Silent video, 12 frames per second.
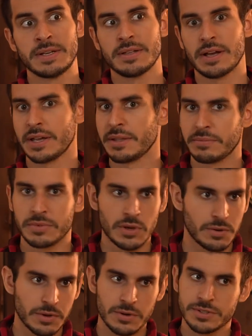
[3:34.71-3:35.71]
again,
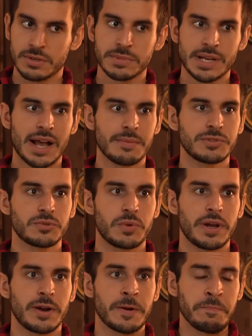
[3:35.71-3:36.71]
there are some times
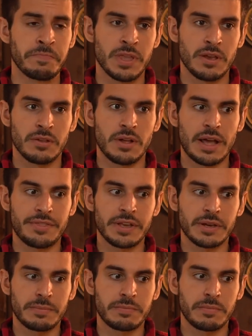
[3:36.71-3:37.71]
where I
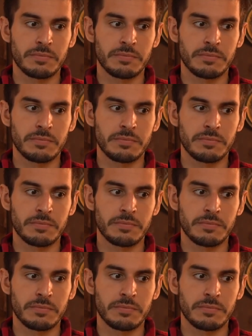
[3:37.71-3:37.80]
think